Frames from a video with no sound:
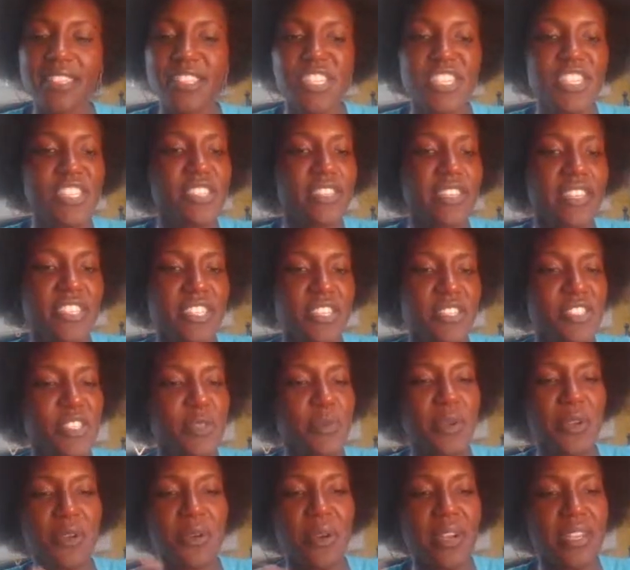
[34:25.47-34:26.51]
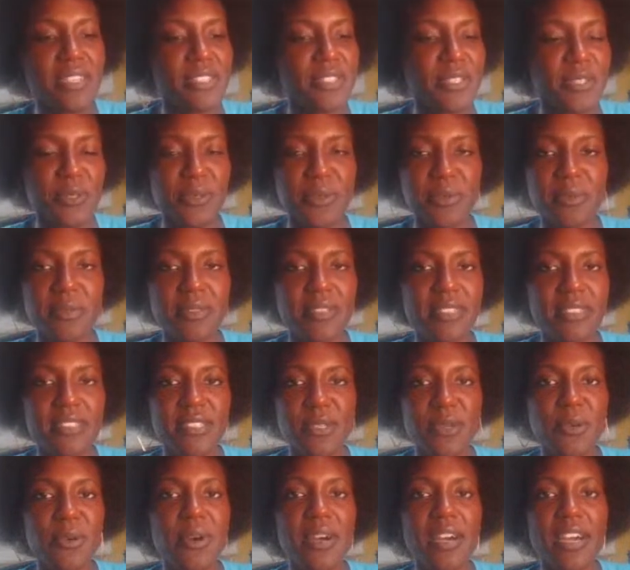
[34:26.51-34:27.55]
children were going to
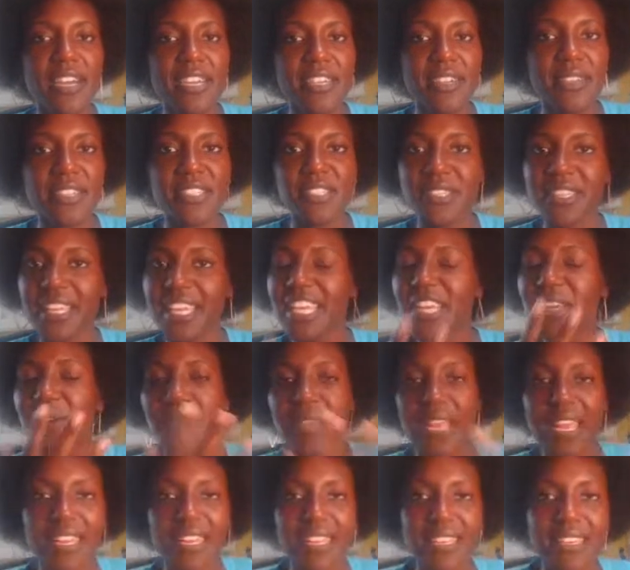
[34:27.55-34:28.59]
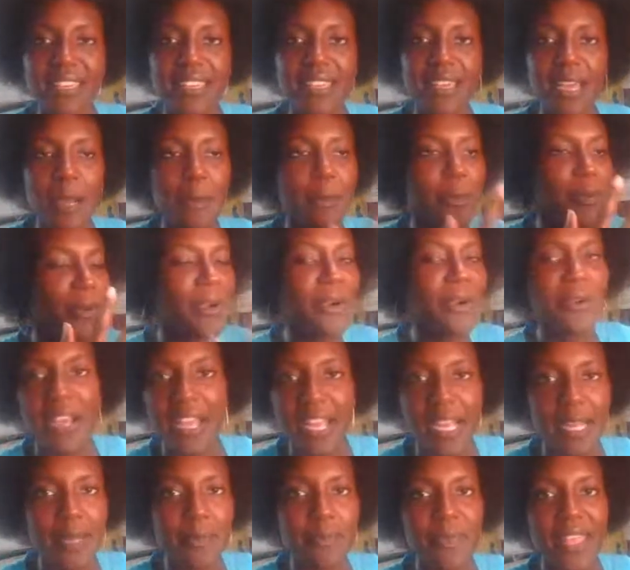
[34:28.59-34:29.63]
school hungry, so they created a
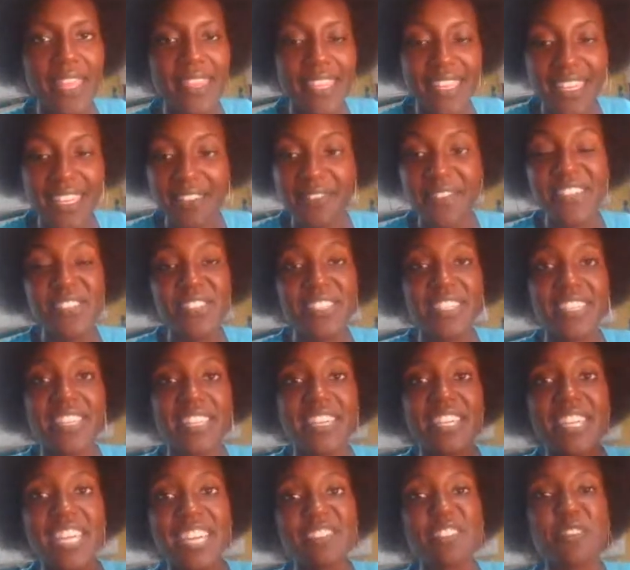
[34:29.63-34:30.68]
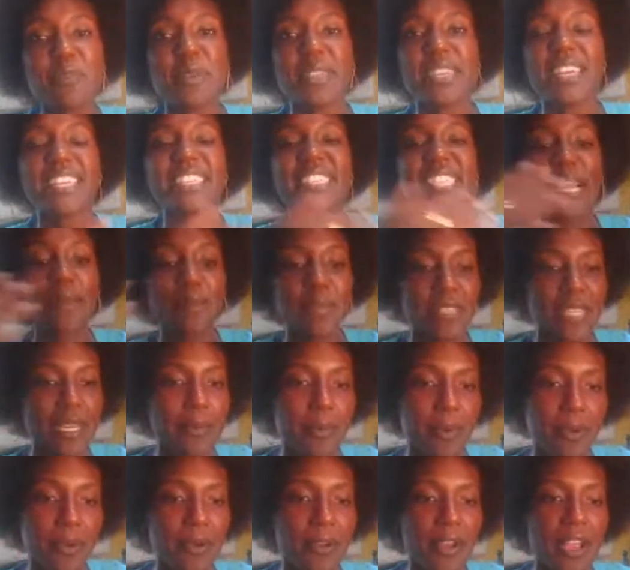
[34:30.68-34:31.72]
program, and then eventually the government adopted
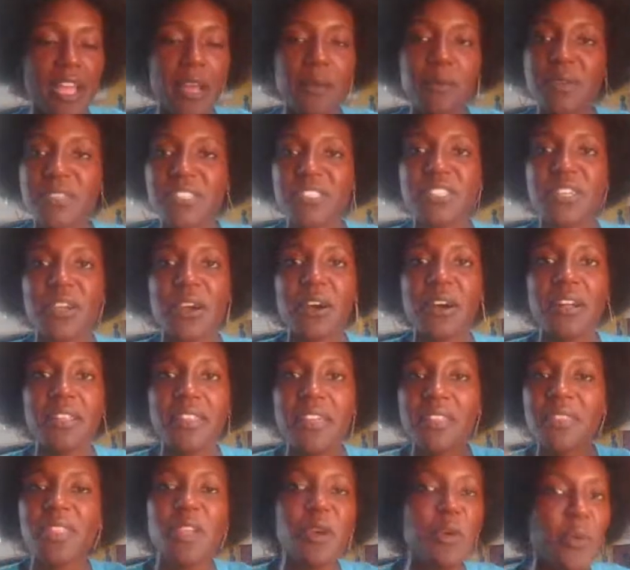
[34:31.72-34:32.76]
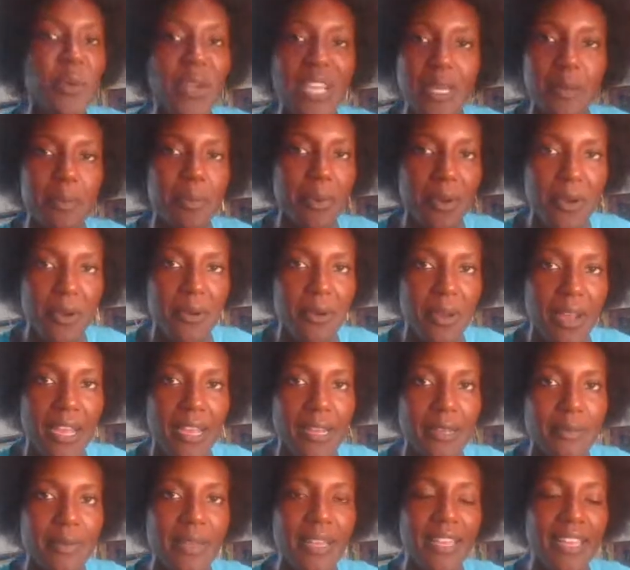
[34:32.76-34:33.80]
that program, which is called the WIC
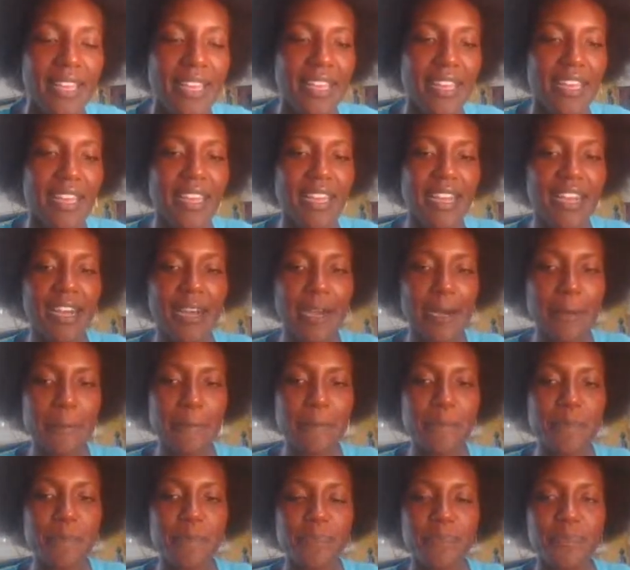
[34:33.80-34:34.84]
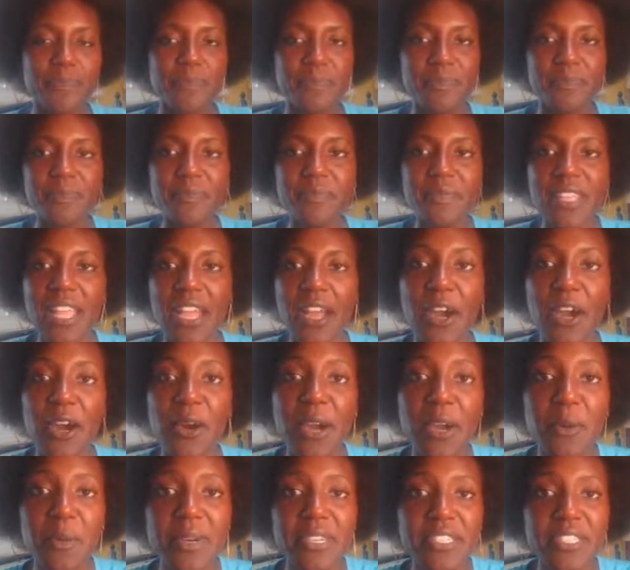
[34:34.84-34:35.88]
program. I
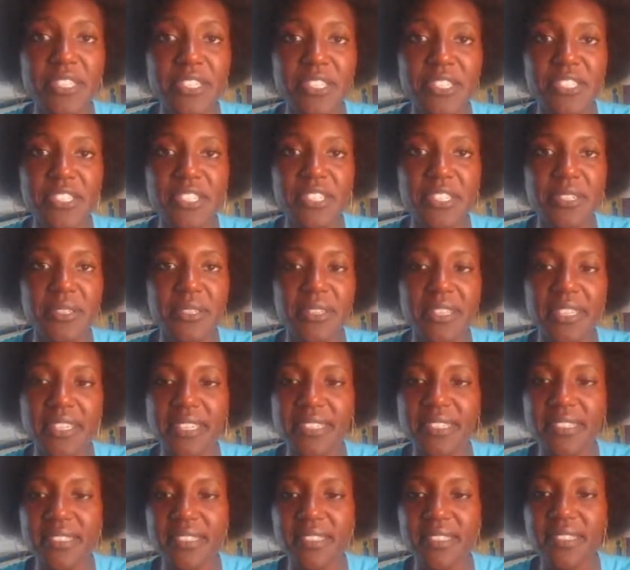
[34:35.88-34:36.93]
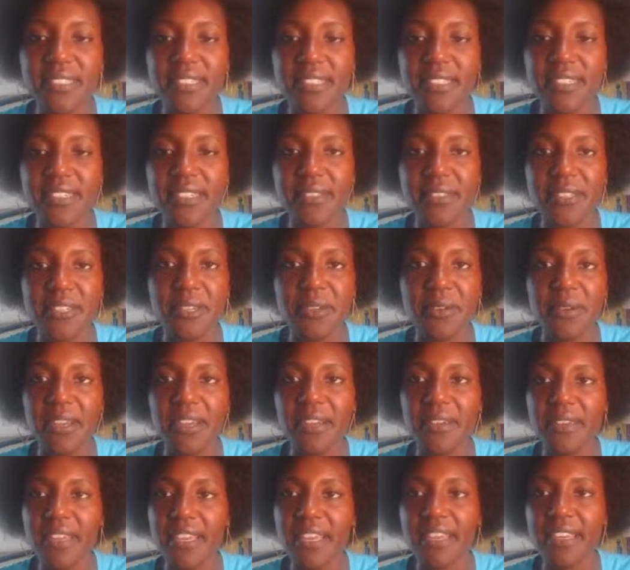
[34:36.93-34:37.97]
wanted to show you this on the
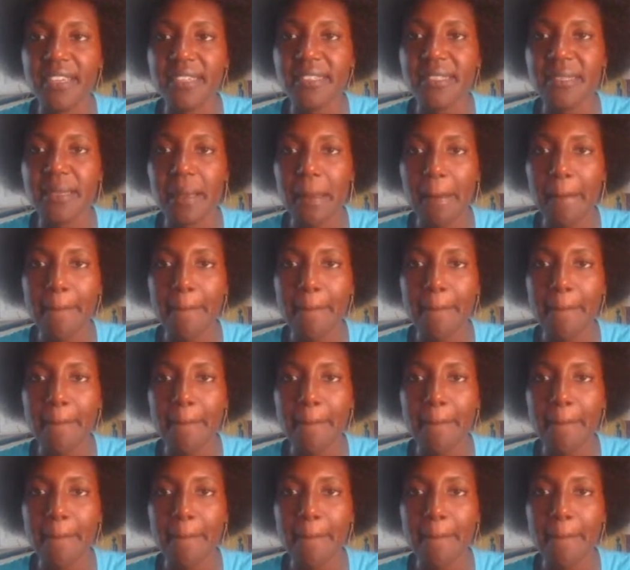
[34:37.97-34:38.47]
Crown Act.